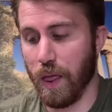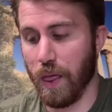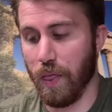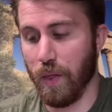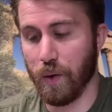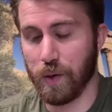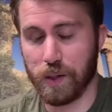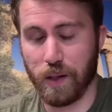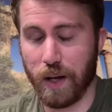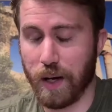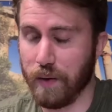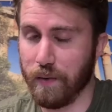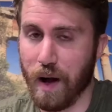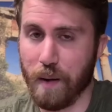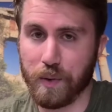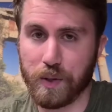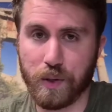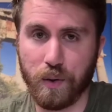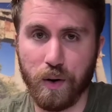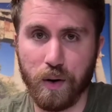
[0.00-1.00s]
There's a lot of
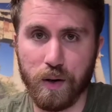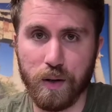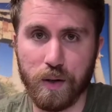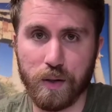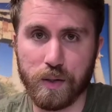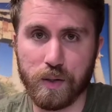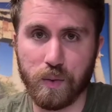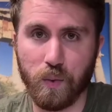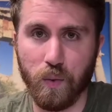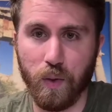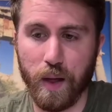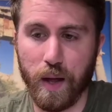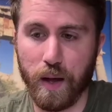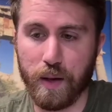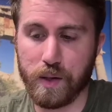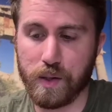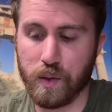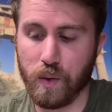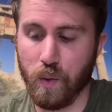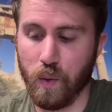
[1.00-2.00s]
opportunities
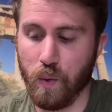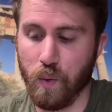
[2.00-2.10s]
that